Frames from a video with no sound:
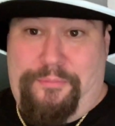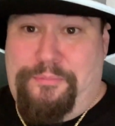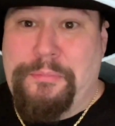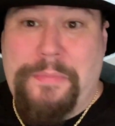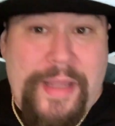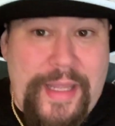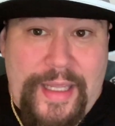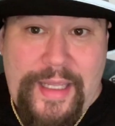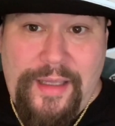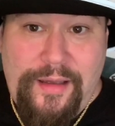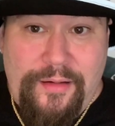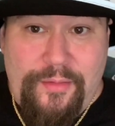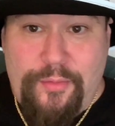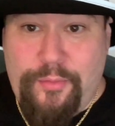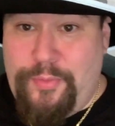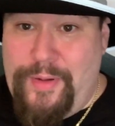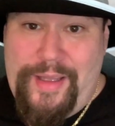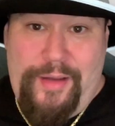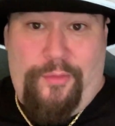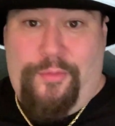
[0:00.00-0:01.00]

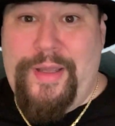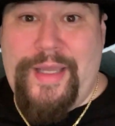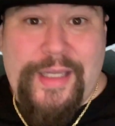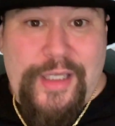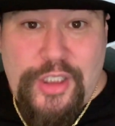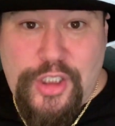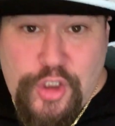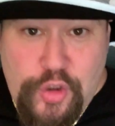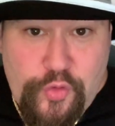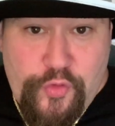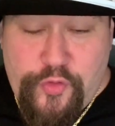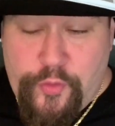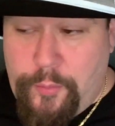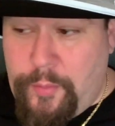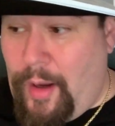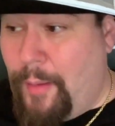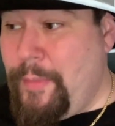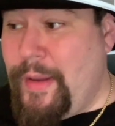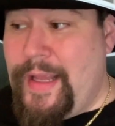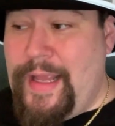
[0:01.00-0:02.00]
We could use
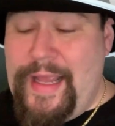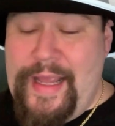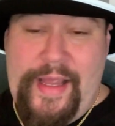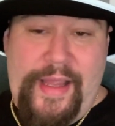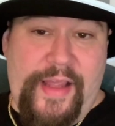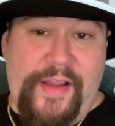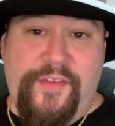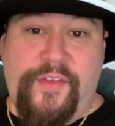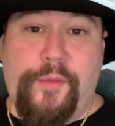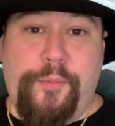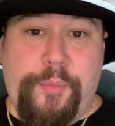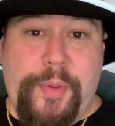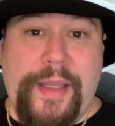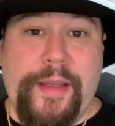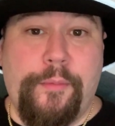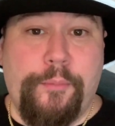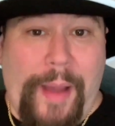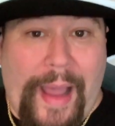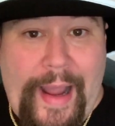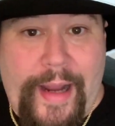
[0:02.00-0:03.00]
him. I mean, he's a
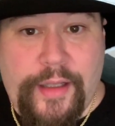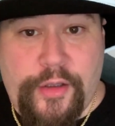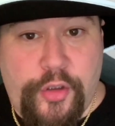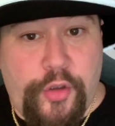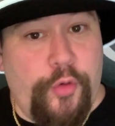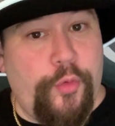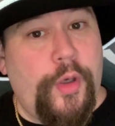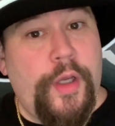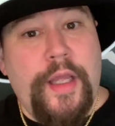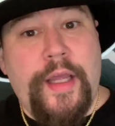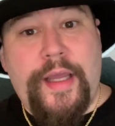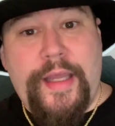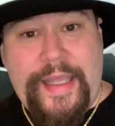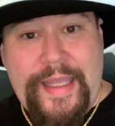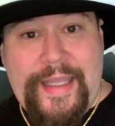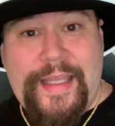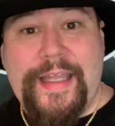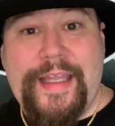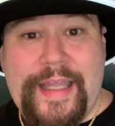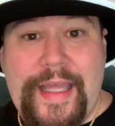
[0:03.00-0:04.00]
big back too.
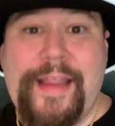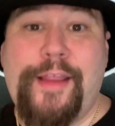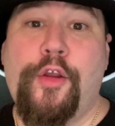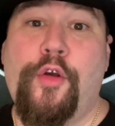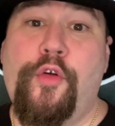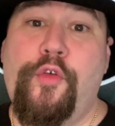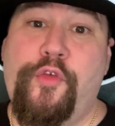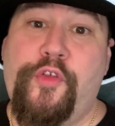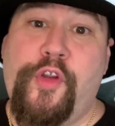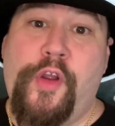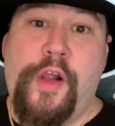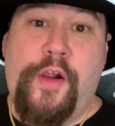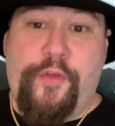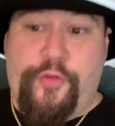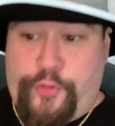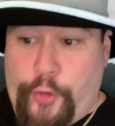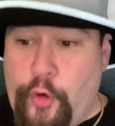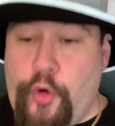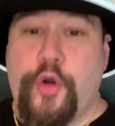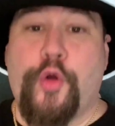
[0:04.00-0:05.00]
He could get those
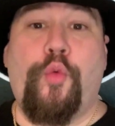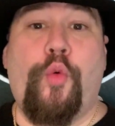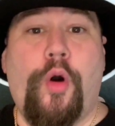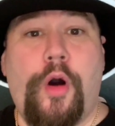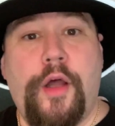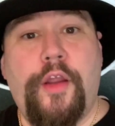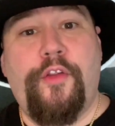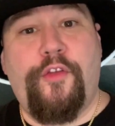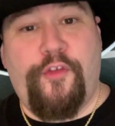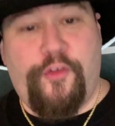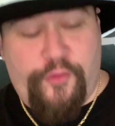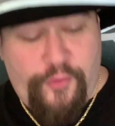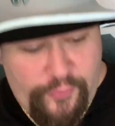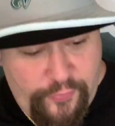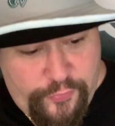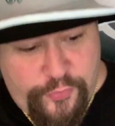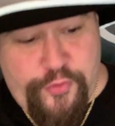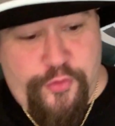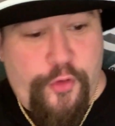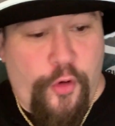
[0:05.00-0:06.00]
3rd and 1s
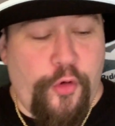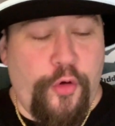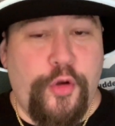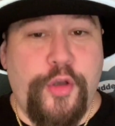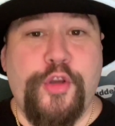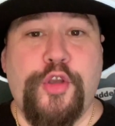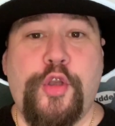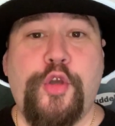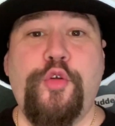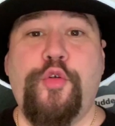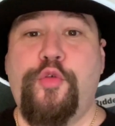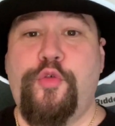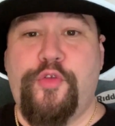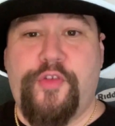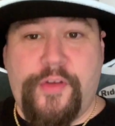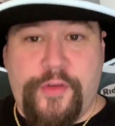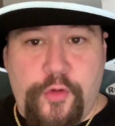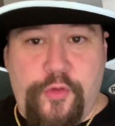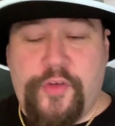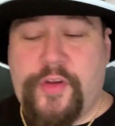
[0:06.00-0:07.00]
and 3rd and 2s
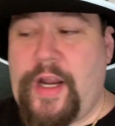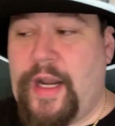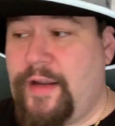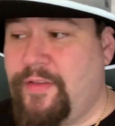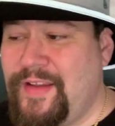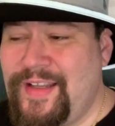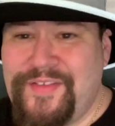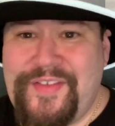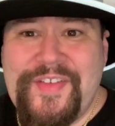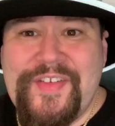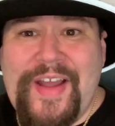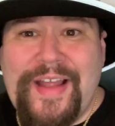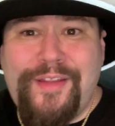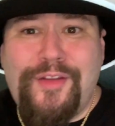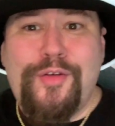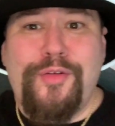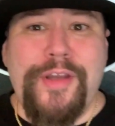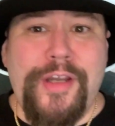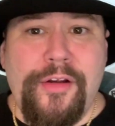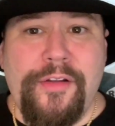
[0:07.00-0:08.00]
and those kind of things. He's got
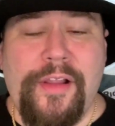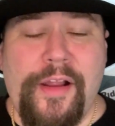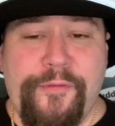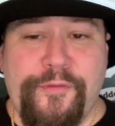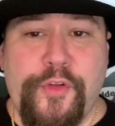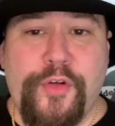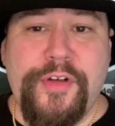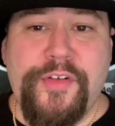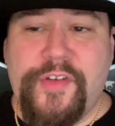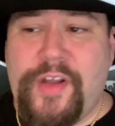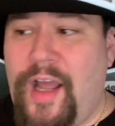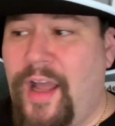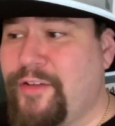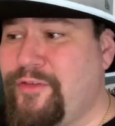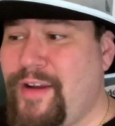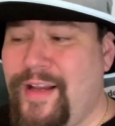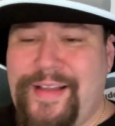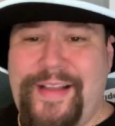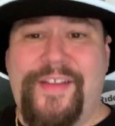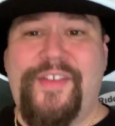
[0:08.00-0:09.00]
2 years left on his
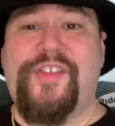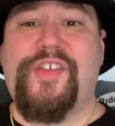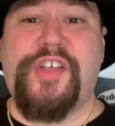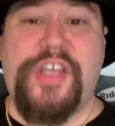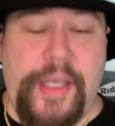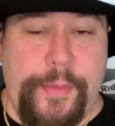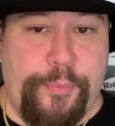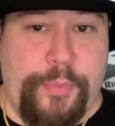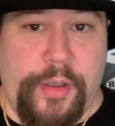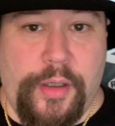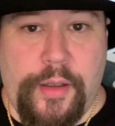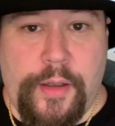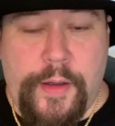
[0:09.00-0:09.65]
contract. He's cheap.